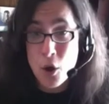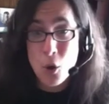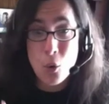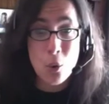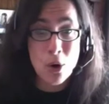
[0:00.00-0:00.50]

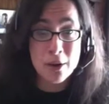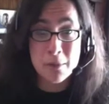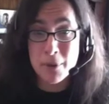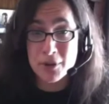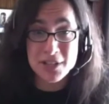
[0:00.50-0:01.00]
Or
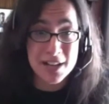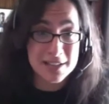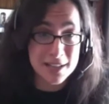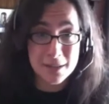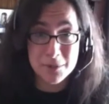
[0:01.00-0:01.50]
the person I
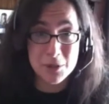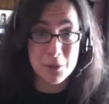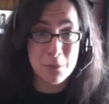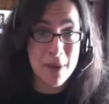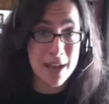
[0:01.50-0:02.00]
sent them
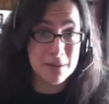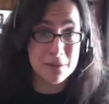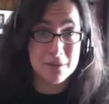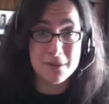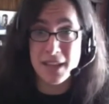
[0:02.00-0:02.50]
to
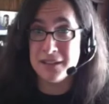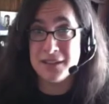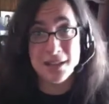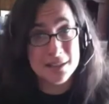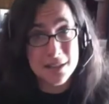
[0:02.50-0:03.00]
might then
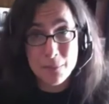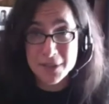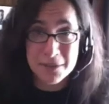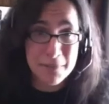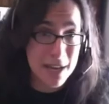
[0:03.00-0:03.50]
send someone
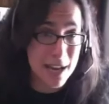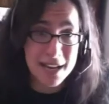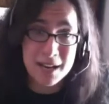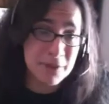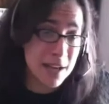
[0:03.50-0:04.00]
to me.
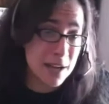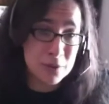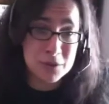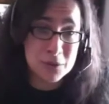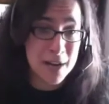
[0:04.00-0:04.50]
And if they
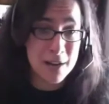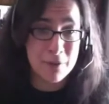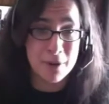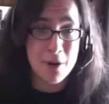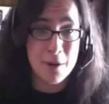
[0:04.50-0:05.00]
don't,
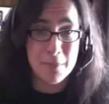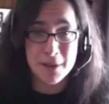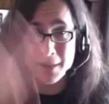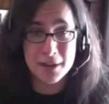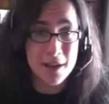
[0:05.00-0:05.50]
whatever,
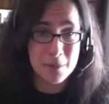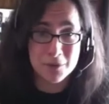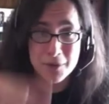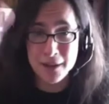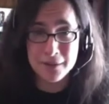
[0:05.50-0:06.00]
karma
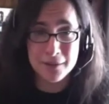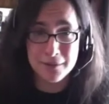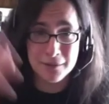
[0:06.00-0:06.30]
comes around and